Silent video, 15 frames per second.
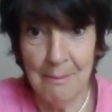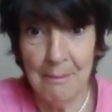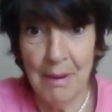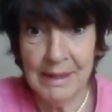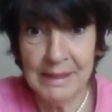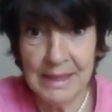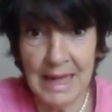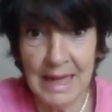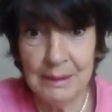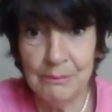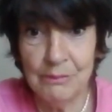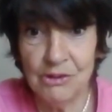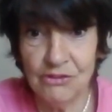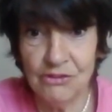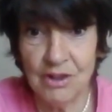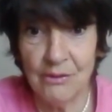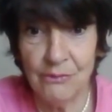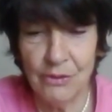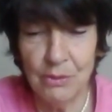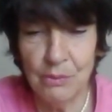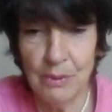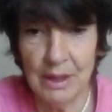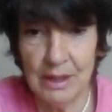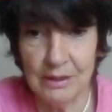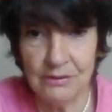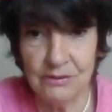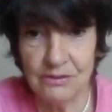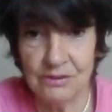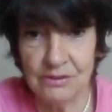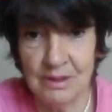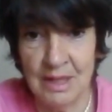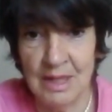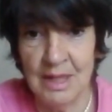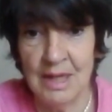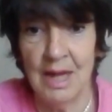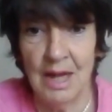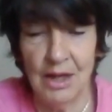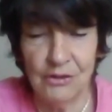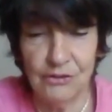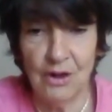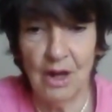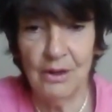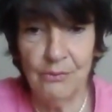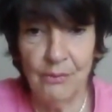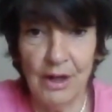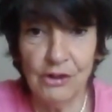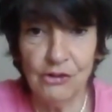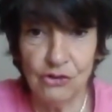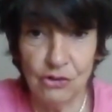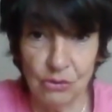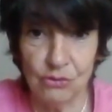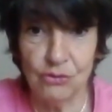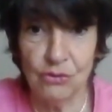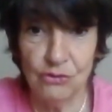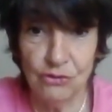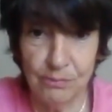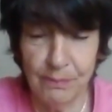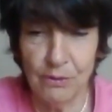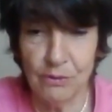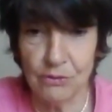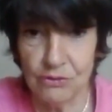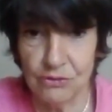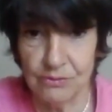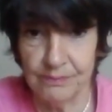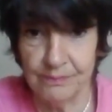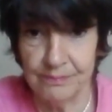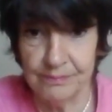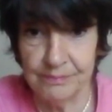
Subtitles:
My name is Terry Willis, and I write children's books.